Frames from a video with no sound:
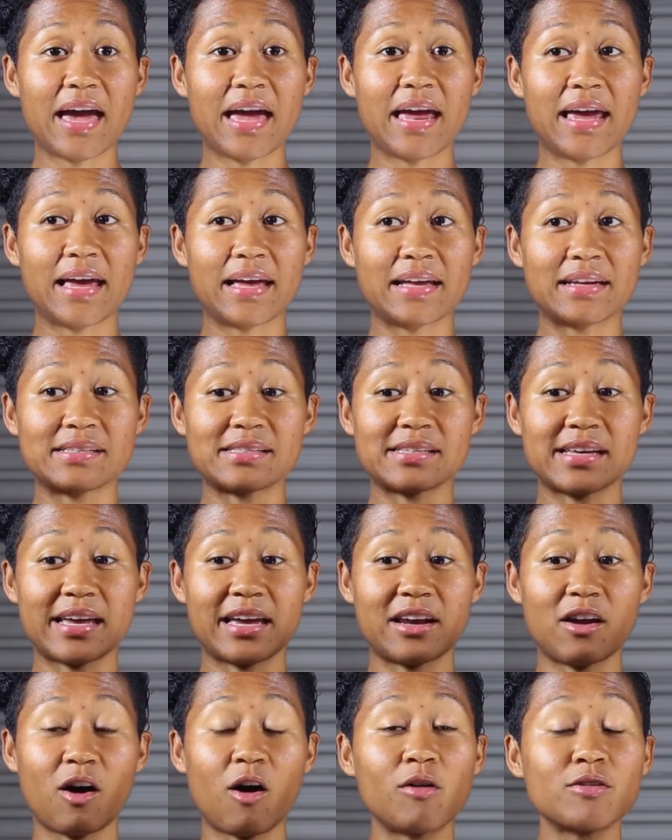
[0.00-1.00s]
And
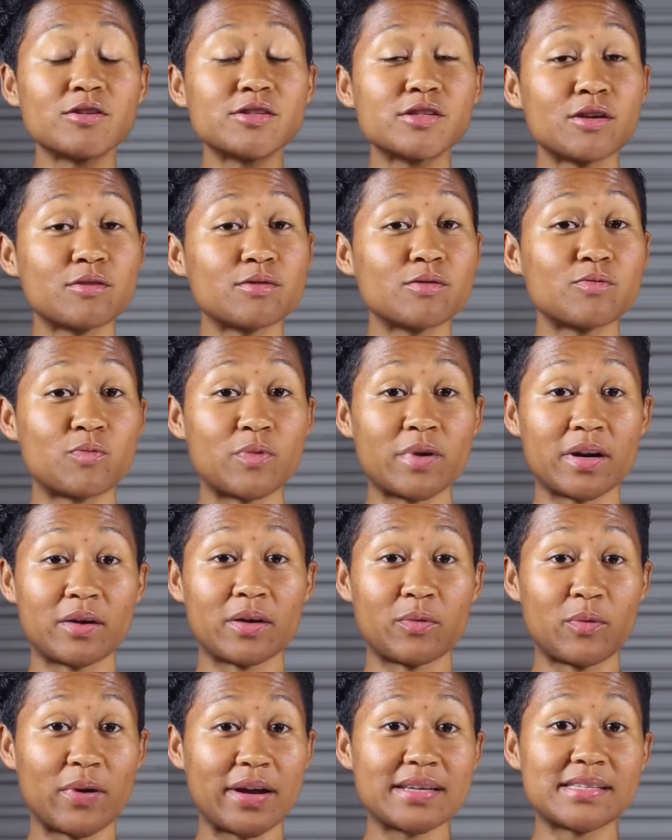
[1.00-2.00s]
it also
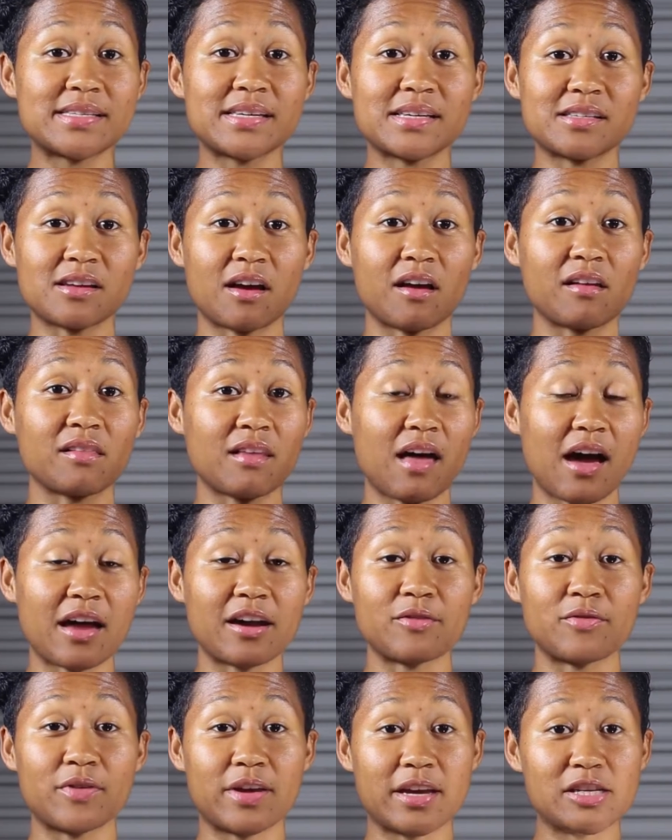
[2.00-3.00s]
raises a
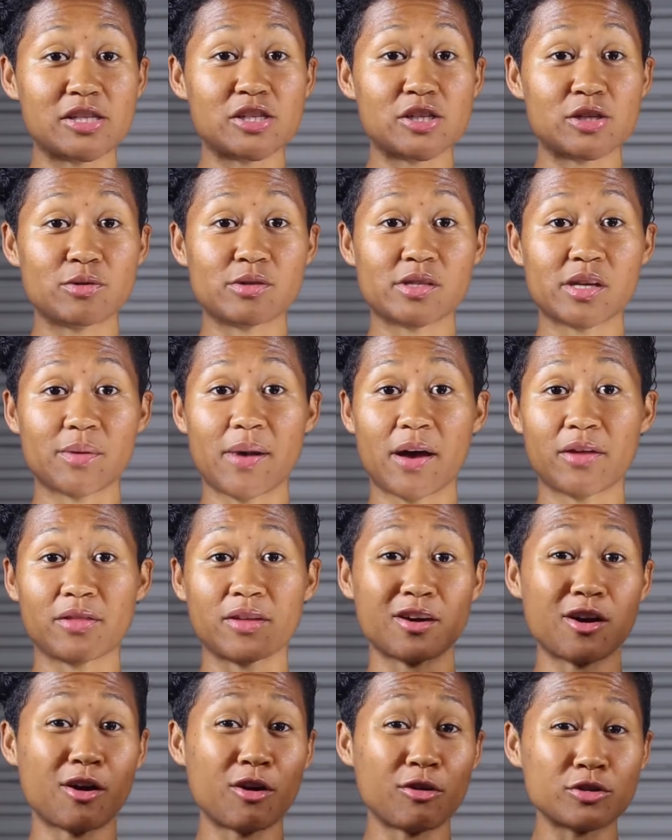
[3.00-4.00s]
lot of issues
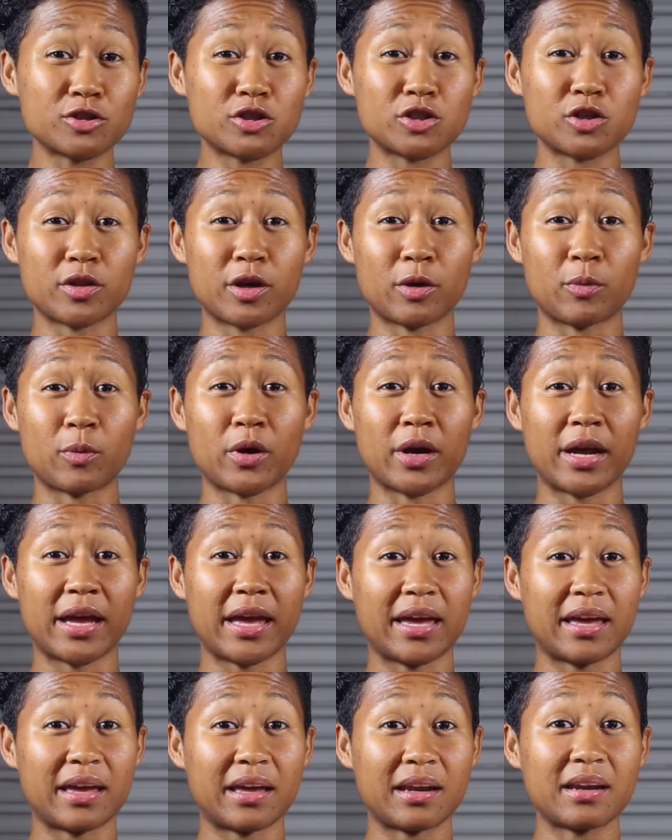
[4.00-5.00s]
about the culture that we're
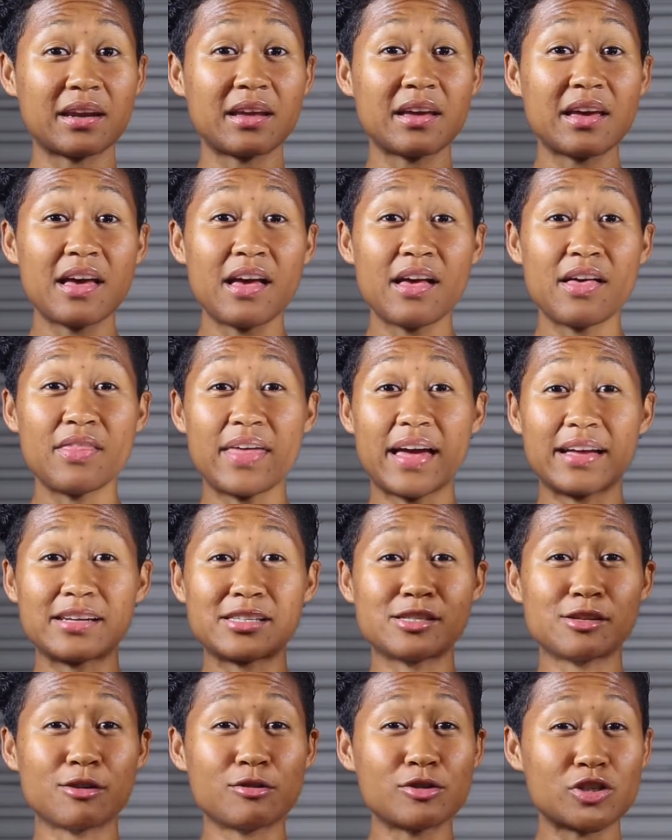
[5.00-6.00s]
in
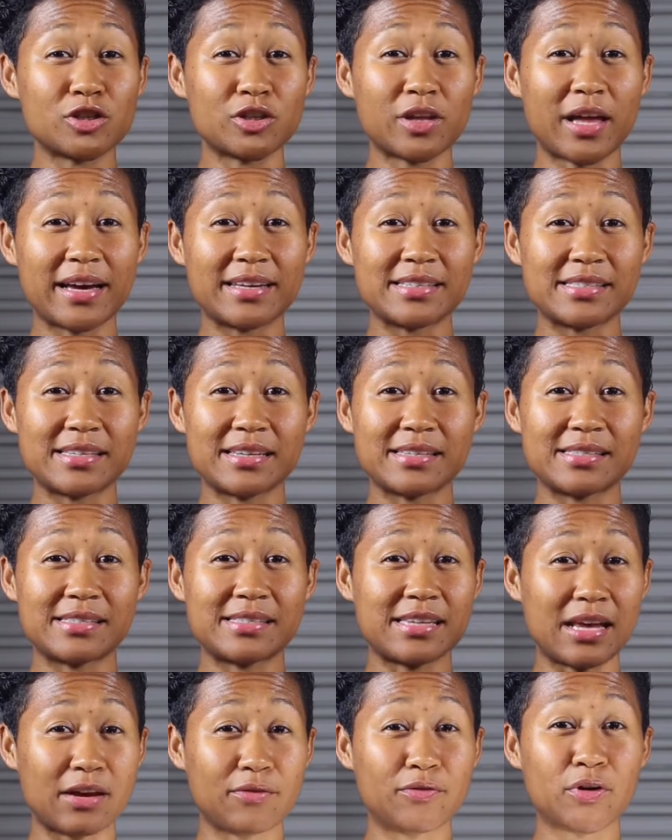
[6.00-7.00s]
that socializes
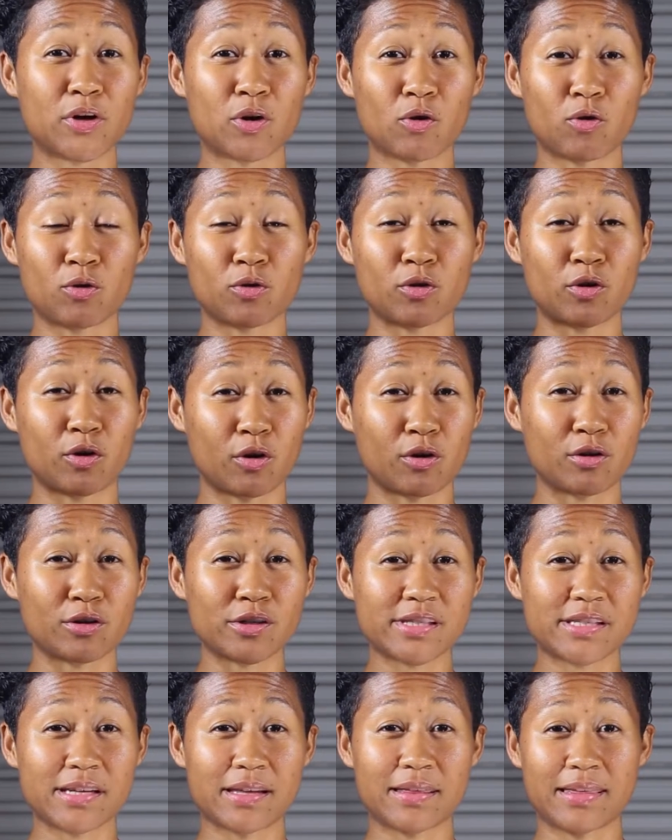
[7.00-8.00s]
7-year-old
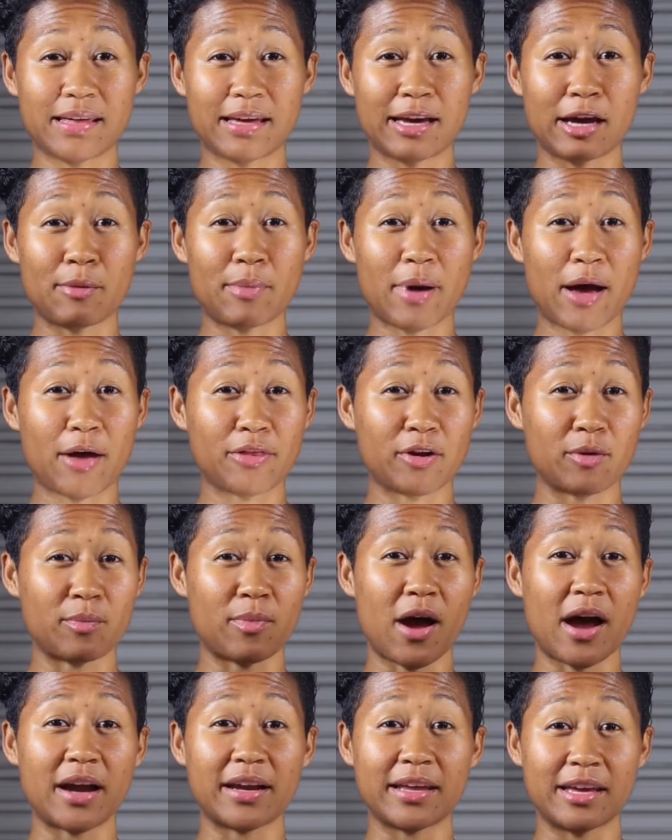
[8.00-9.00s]
girls to think about their
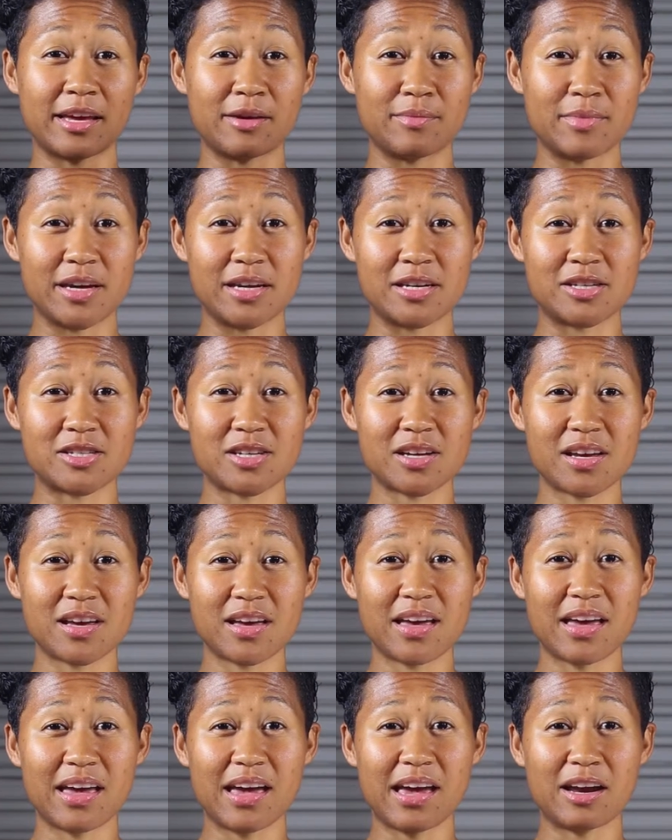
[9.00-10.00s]
body image
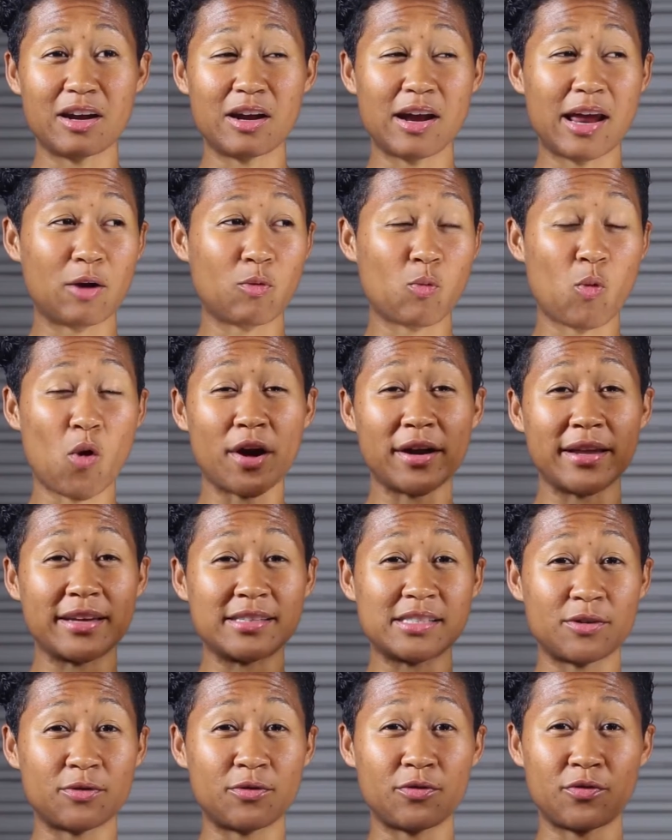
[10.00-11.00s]
and
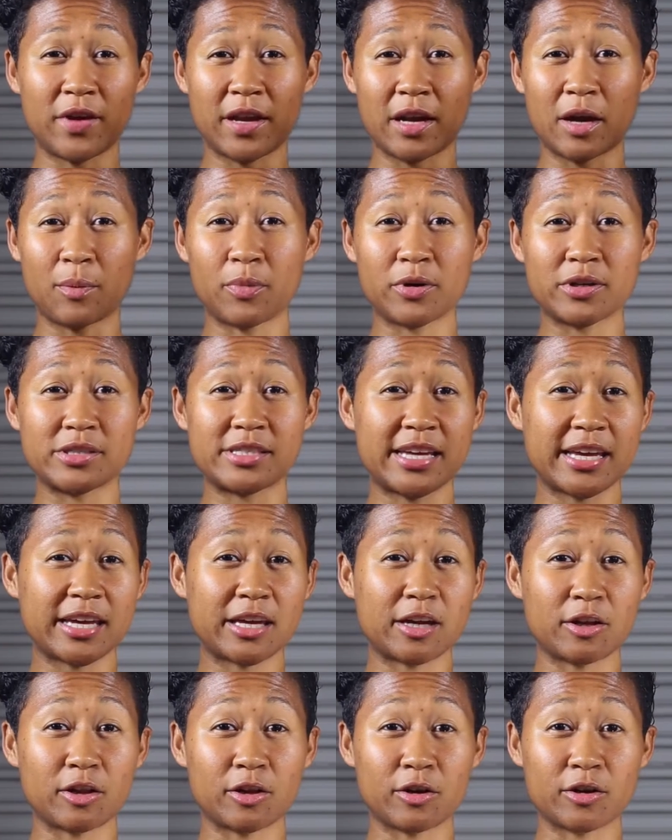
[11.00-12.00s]
wanting to fit a
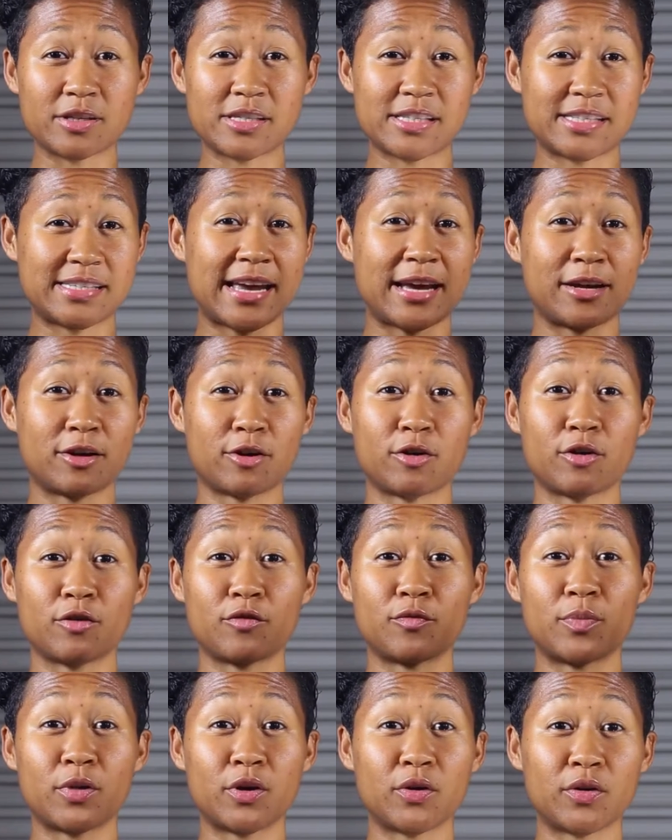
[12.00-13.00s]
particular standard
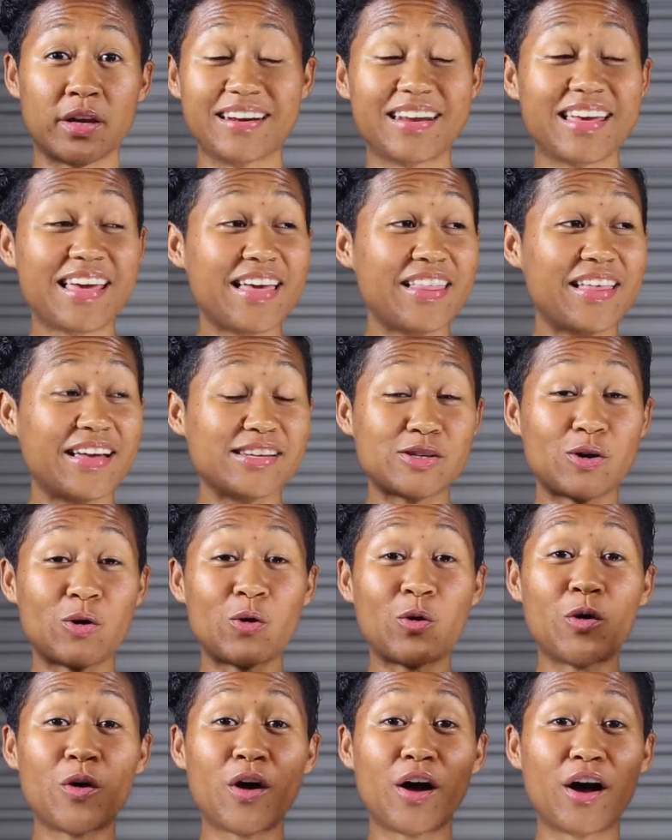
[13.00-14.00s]
of beauty. That's a
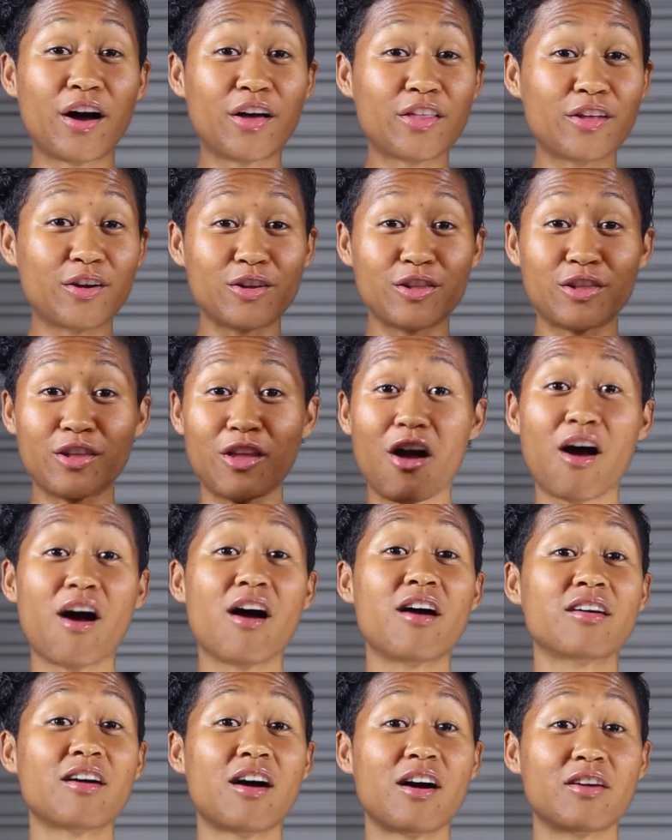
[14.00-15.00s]
whole other
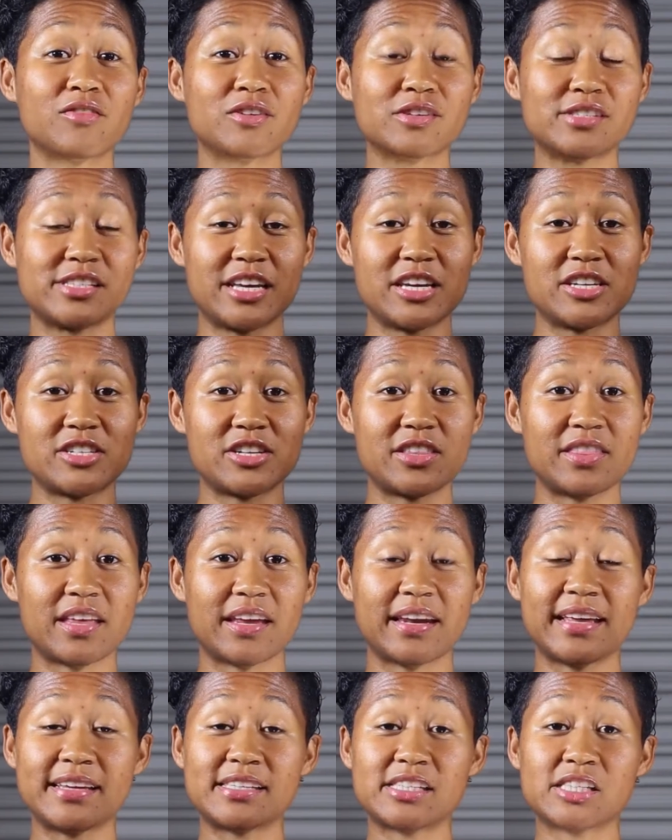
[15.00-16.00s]
long conversation
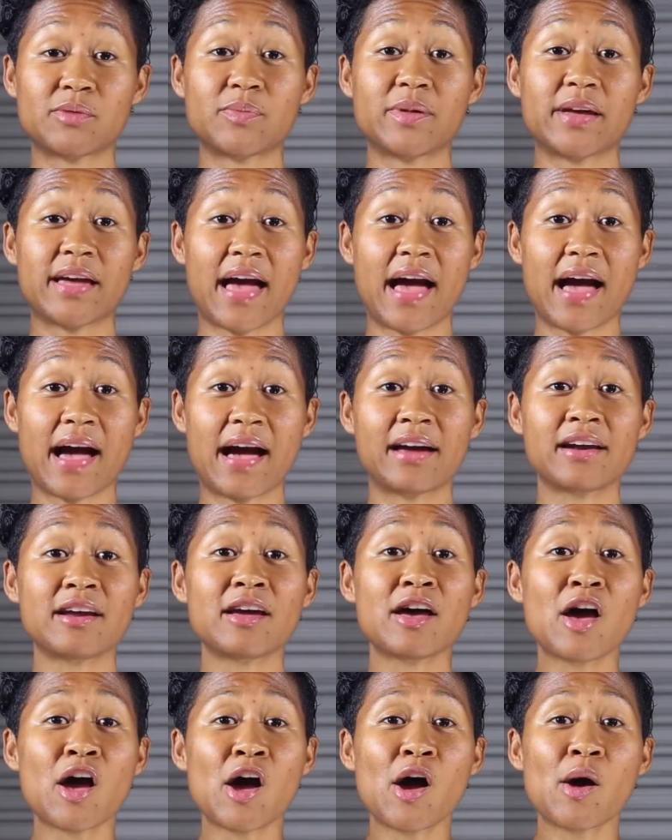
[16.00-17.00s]
that needs to be
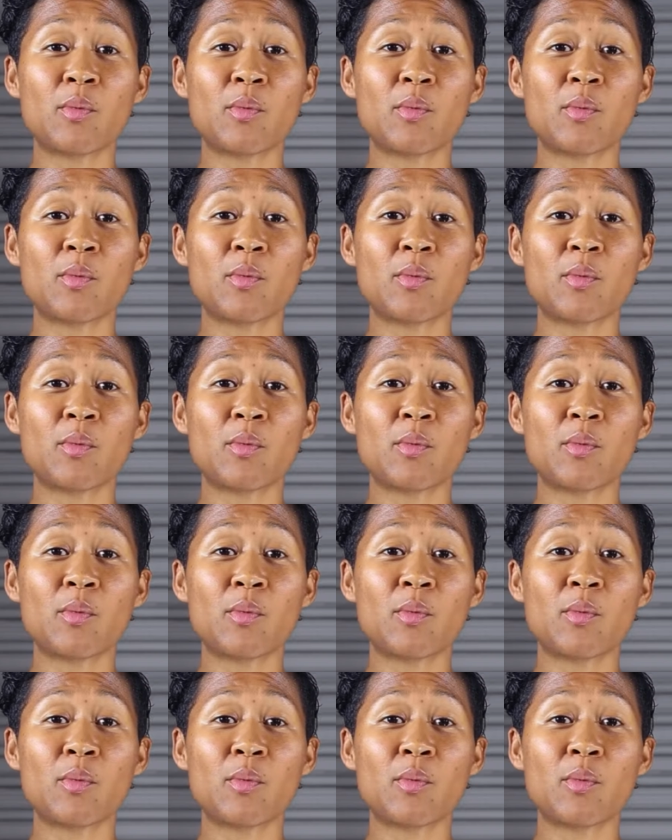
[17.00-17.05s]
had.